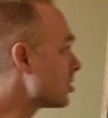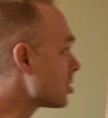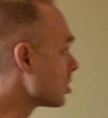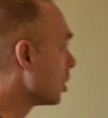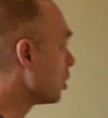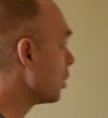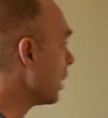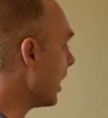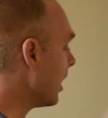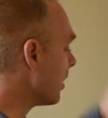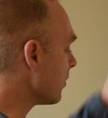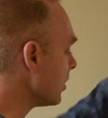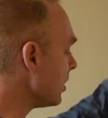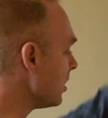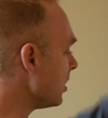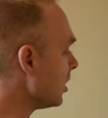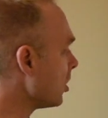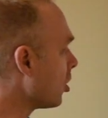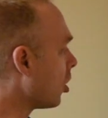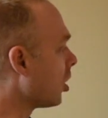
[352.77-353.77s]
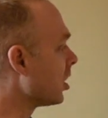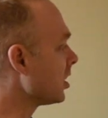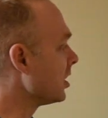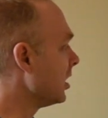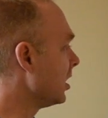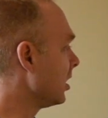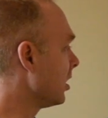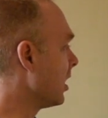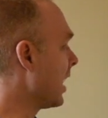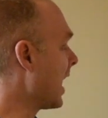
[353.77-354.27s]
So everything on
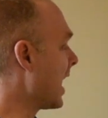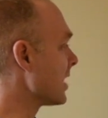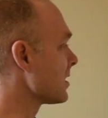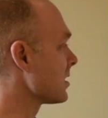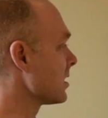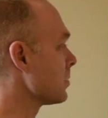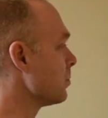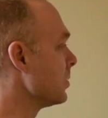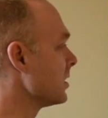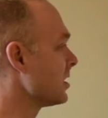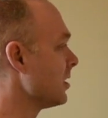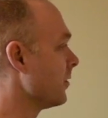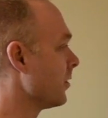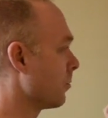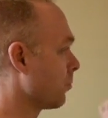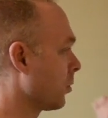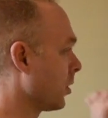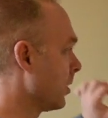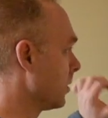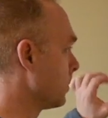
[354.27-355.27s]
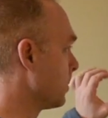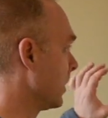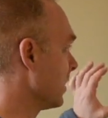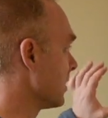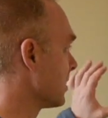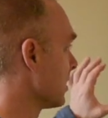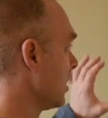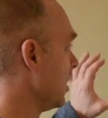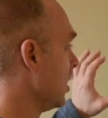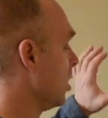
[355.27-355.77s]
here has a specific
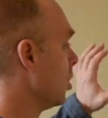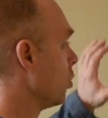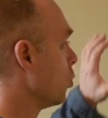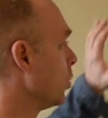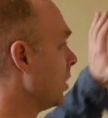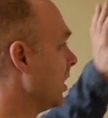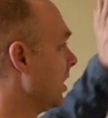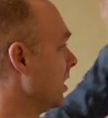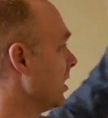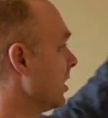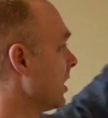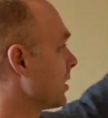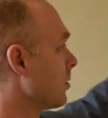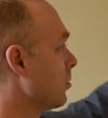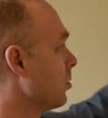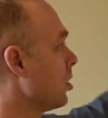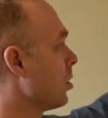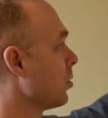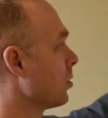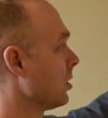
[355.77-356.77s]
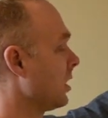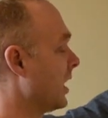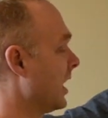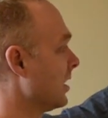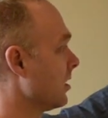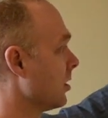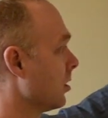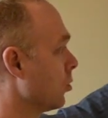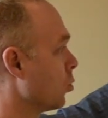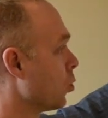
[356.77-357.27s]
purpose. We let them know the
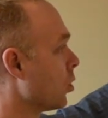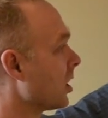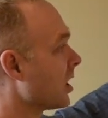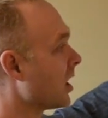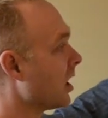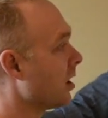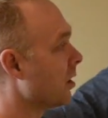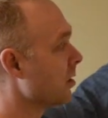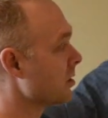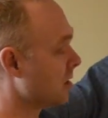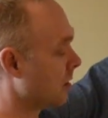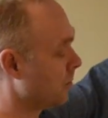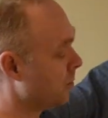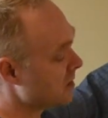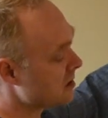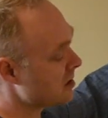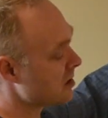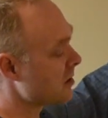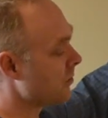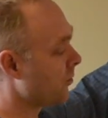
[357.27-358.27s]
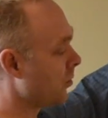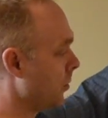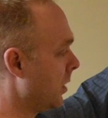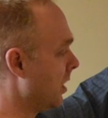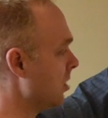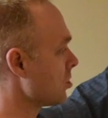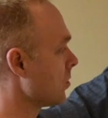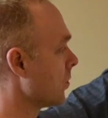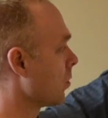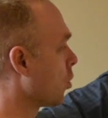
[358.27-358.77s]
length of the workouts. Our business
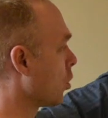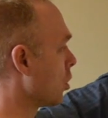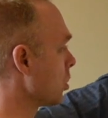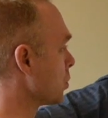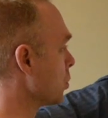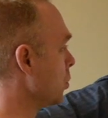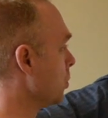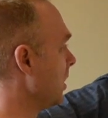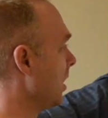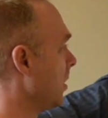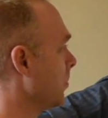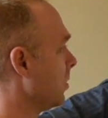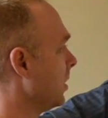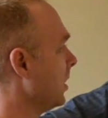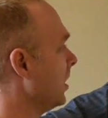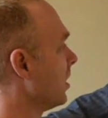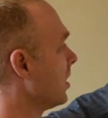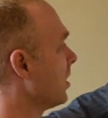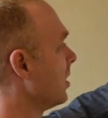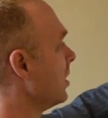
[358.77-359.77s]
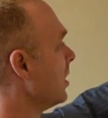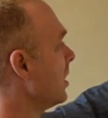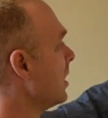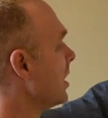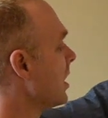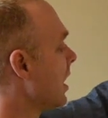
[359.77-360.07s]
information, of course, would be up here.